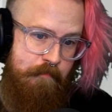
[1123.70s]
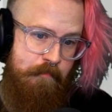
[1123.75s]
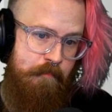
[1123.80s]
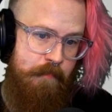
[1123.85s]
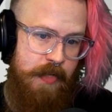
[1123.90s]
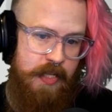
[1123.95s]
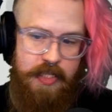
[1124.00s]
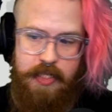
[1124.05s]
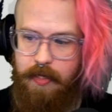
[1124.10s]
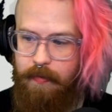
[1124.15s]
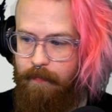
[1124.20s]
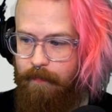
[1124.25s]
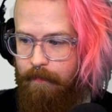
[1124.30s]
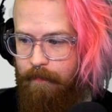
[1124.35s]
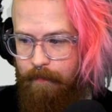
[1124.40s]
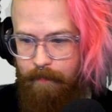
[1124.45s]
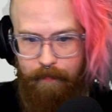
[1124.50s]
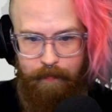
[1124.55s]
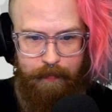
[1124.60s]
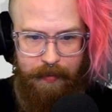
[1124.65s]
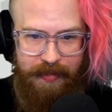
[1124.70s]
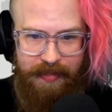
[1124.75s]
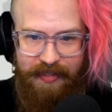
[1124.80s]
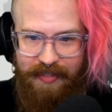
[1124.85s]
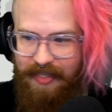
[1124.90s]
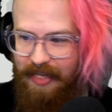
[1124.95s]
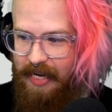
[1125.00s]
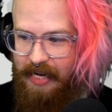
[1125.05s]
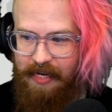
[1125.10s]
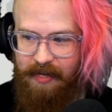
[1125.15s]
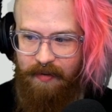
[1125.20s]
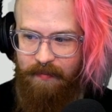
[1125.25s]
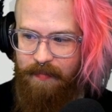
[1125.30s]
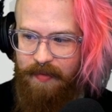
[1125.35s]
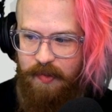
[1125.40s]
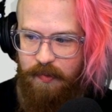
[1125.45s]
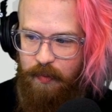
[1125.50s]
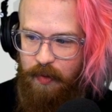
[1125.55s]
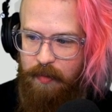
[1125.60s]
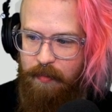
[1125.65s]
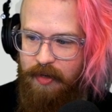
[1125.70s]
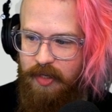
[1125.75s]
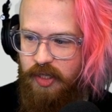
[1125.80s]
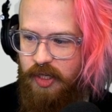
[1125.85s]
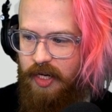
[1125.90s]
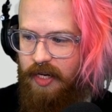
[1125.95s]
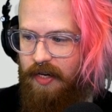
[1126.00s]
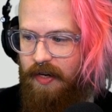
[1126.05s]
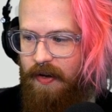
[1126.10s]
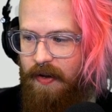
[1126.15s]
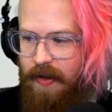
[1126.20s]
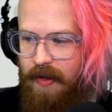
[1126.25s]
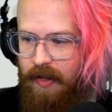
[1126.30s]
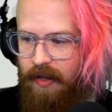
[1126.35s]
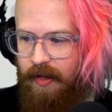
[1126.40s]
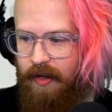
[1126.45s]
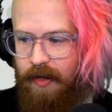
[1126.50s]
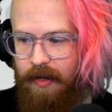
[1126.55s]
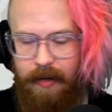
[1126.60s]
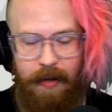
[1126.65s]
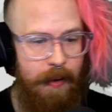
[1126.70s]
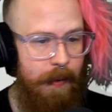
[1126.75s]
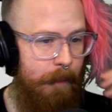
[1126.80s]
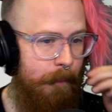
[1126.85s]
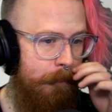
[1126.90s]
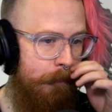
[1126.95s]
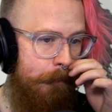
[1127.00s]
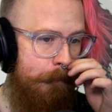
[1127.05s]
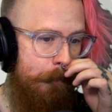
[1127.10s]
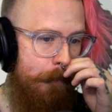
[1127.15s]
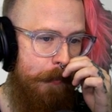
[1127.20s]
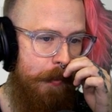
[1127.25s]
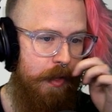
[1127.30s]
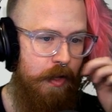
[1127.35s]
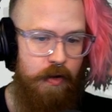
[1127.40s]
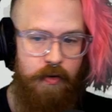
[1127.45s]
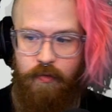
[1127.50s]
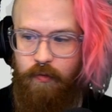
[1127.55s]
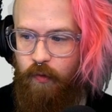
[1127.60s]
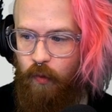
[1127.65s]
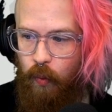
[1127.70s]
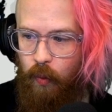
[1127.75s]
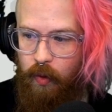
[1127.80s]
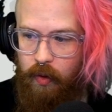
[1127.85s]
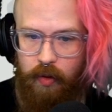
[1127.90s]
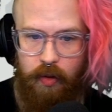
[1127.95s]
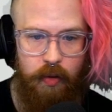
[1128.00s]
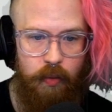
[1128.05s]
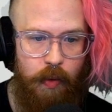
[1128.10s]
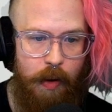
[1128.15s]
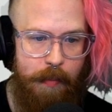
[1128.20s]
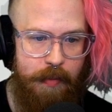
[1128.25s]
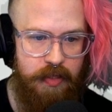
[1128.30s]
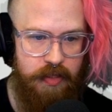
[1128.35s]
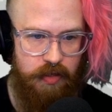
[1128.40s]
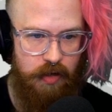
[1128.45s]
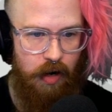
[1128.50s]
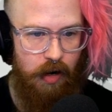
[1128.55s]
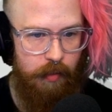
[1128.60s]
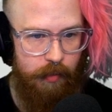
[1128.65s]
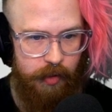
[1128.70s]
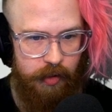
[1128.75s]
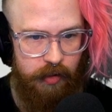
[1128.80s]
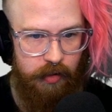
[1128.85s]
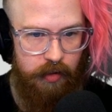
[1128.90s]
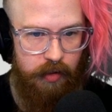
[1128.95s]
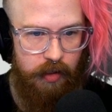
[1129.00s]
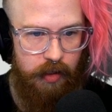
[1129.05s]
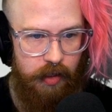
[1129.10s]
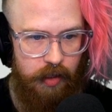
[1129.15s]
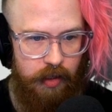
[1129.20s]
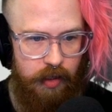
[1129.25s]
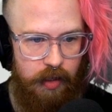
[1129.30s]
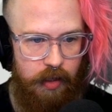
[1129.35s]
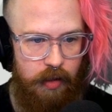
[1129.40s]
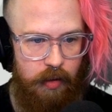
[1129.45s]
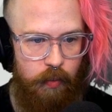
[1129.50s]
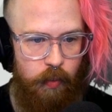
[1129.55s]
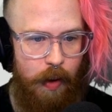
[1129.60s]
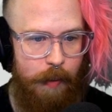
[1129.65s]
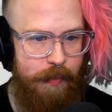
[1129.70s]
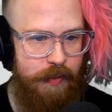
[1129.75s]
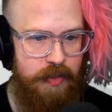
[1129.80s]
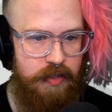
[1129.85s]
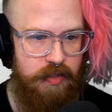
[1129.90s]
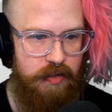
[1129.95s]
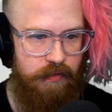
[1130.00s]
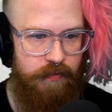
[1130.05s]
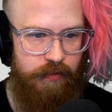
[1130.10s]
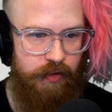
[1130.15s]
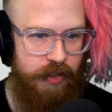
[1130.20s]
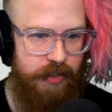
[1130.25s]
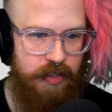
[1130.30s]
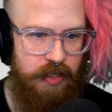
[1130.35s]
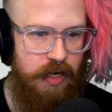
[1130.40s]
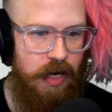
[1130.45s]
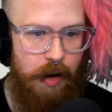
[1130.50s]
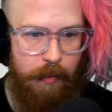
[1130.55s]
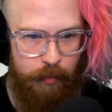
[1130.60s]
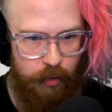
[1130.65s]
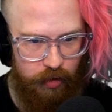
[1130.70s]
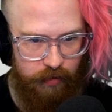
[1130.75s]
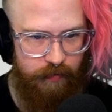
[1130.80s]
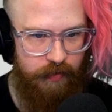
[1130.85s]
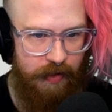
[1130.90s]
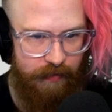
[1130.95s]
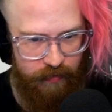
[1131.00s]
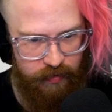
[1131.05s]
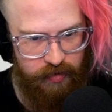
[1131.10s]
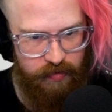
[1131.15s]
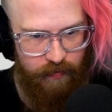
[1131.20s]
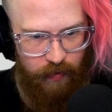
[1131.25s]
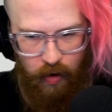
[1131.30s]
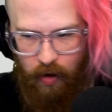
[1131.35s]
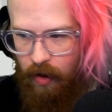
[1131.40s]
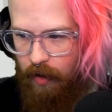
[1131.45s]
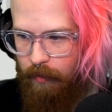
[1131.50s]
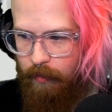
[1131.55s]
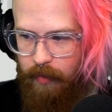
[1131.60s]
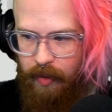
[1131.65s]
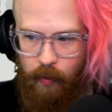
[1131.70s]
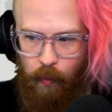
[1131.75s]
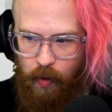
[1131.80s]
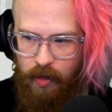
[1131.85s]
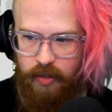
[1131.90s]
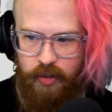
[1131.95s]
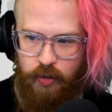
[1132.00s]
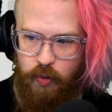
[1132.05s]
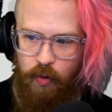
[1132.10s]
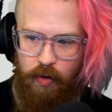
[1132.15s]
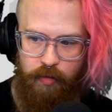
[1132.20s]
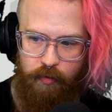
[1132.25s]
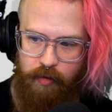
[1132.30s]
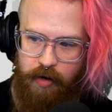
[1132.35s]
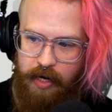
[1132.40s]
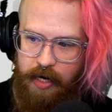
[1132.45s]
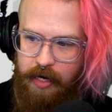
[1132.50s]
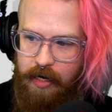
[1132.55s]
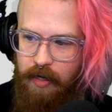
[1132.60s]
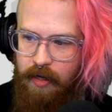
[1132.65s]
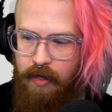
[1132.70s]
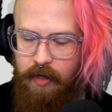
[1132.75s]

That's it. Like, that's pretty much it. For weapons and armor, weapons inflict a number of levels of harm, like 1, 2, or 3.